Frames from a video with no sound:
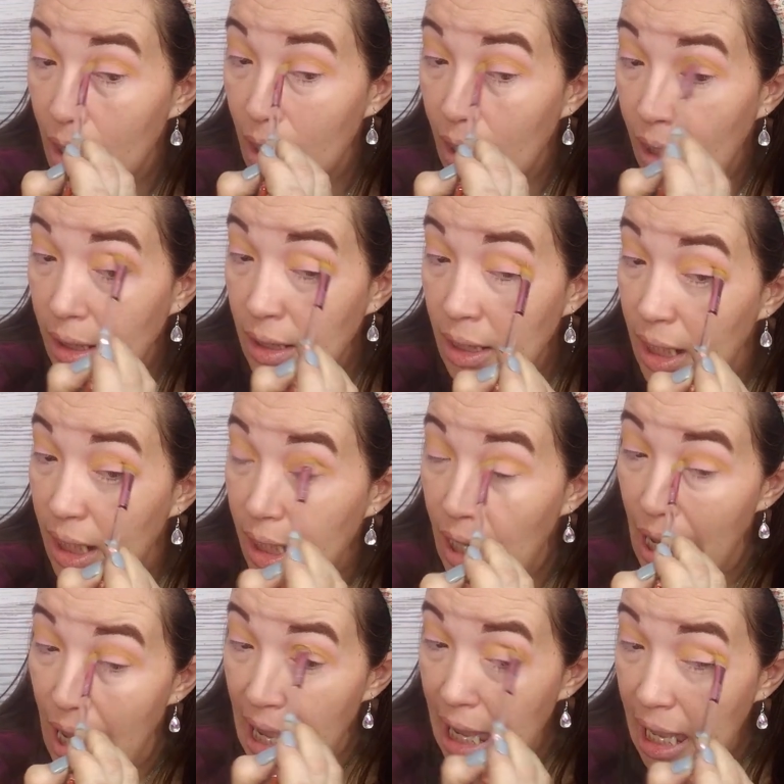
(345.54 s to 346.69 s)
kind of like a
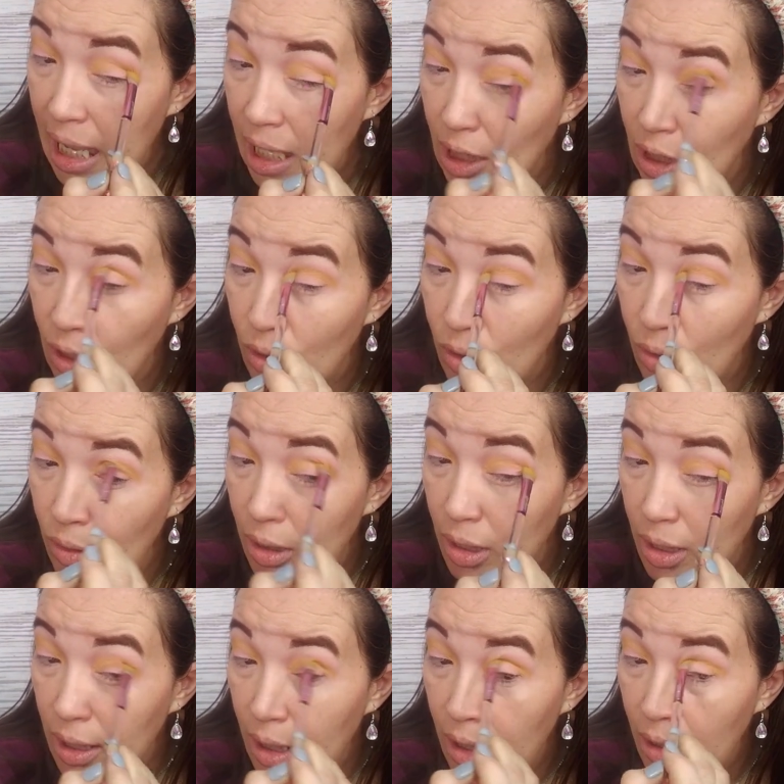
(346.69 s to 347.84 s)
halo
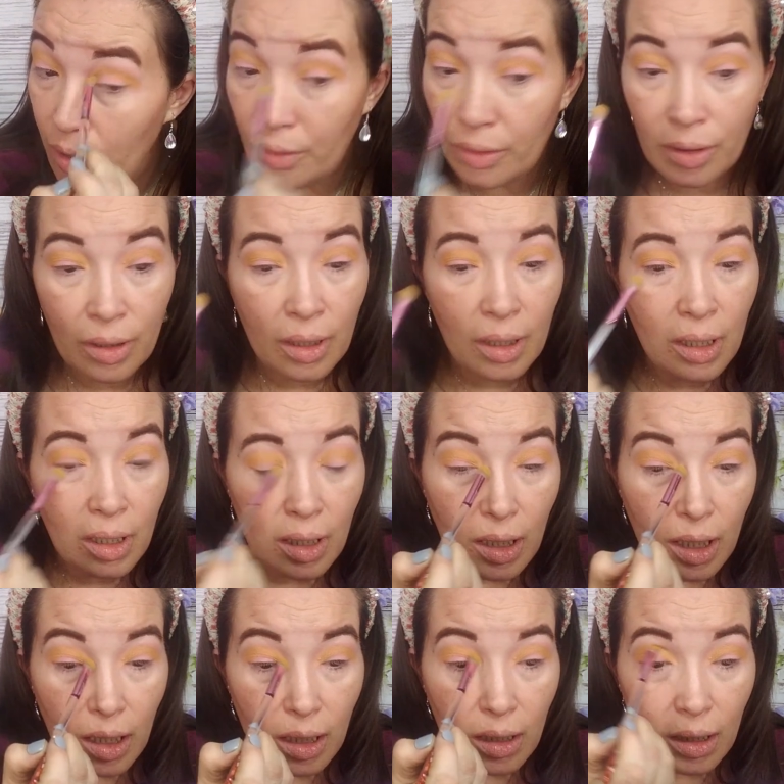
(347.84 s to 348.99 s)
now,
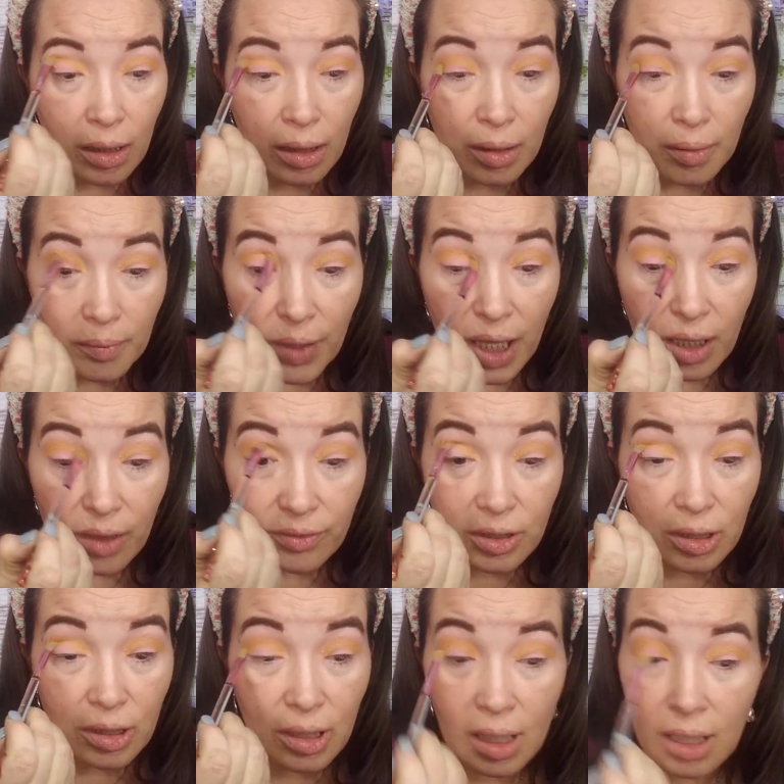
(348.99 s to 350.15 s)

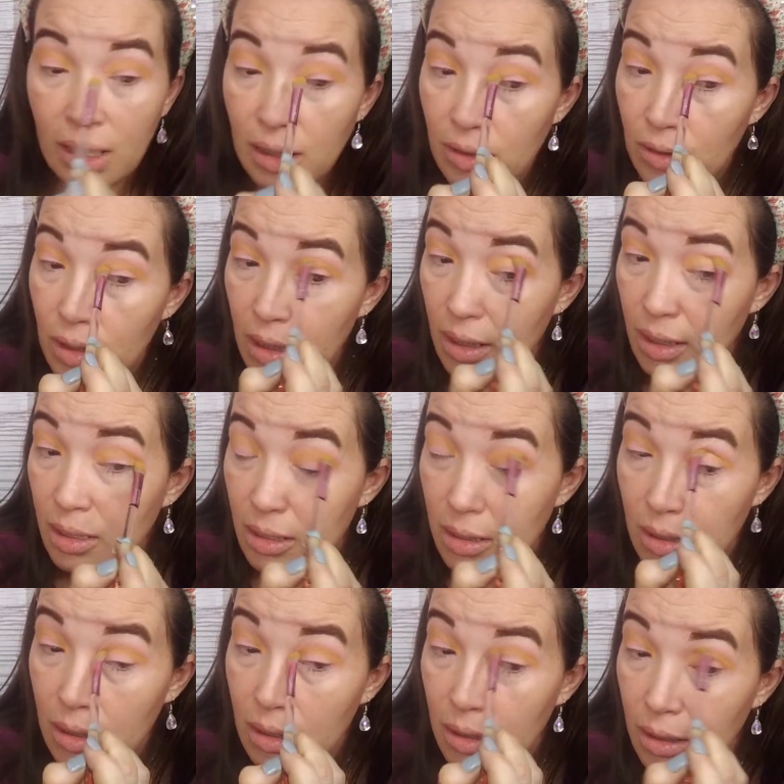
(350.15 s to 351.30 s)
after I do this,
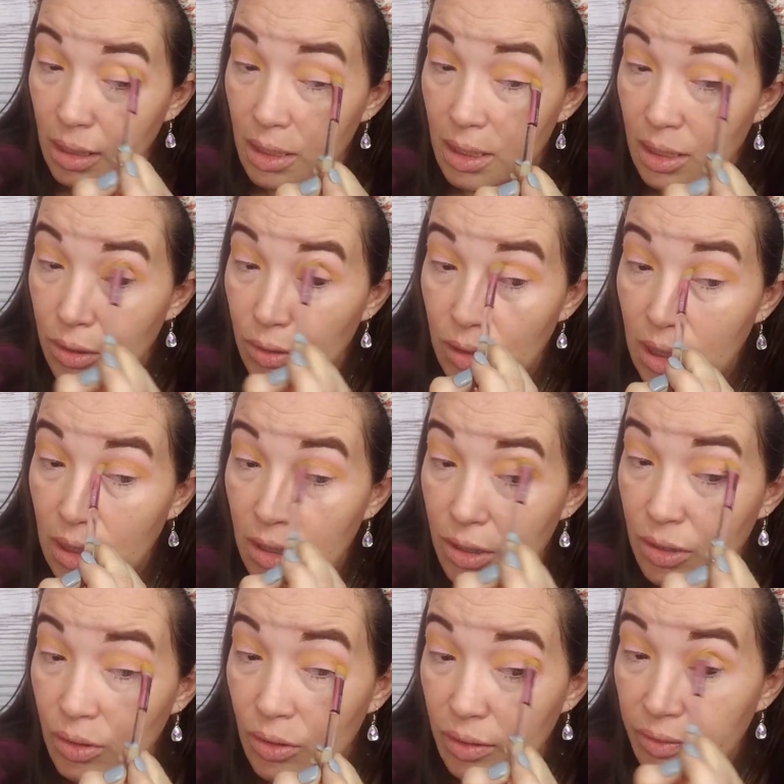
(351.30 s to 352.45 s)
because I do need
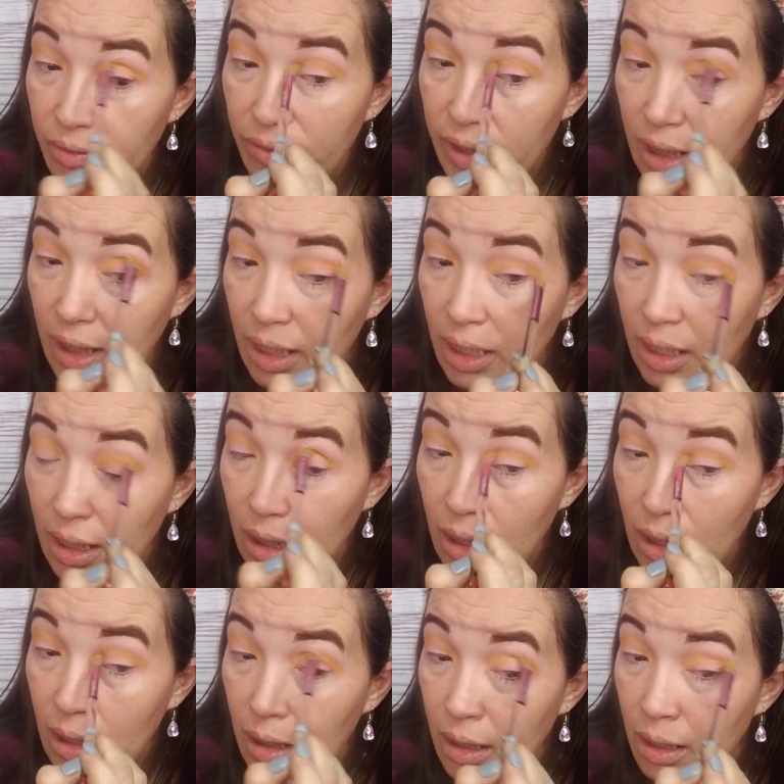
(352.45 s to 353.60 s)
to fit in
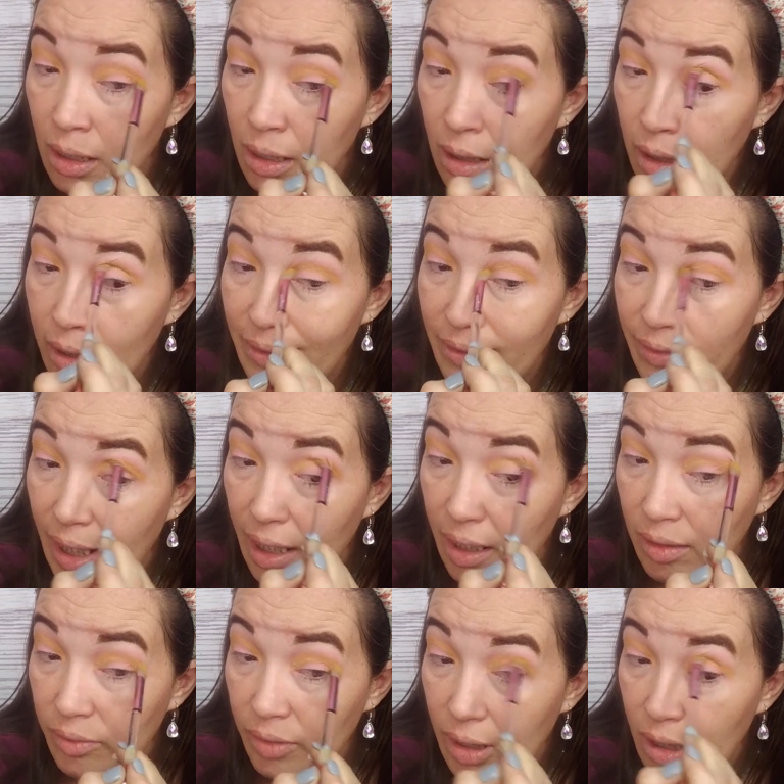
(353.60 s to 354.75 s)

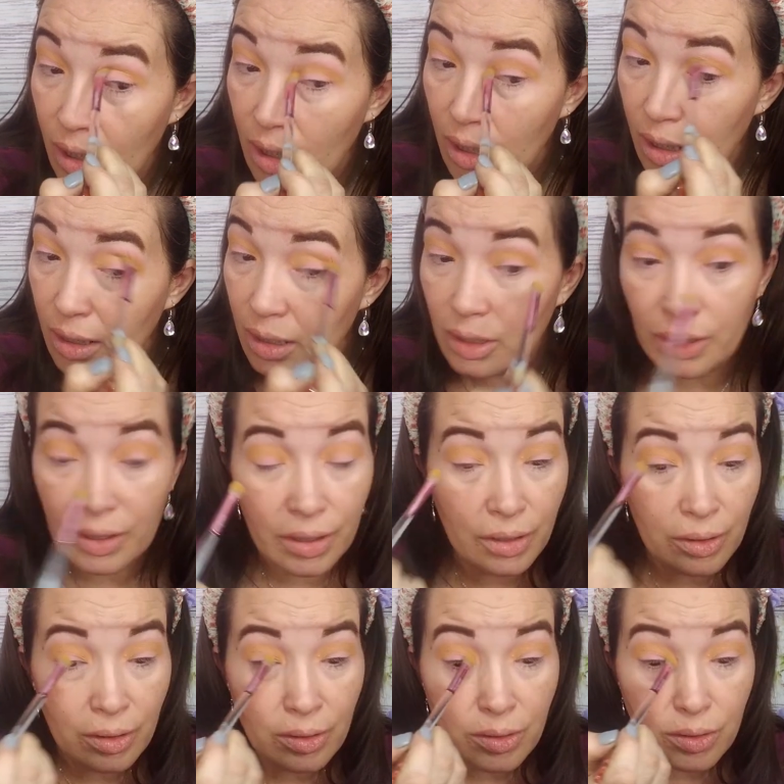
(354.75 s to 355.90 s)
5
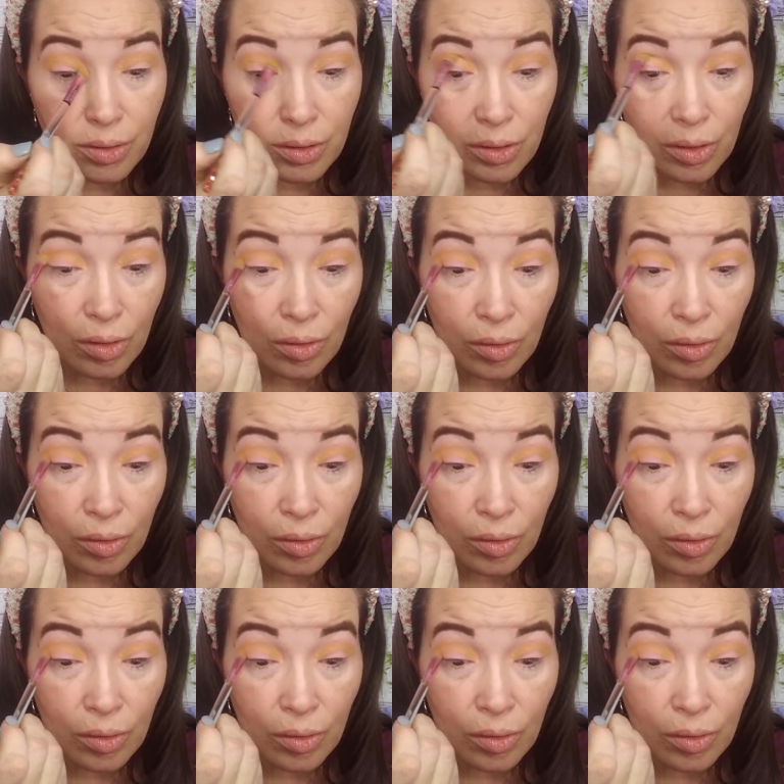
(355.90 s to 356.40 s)
colors, so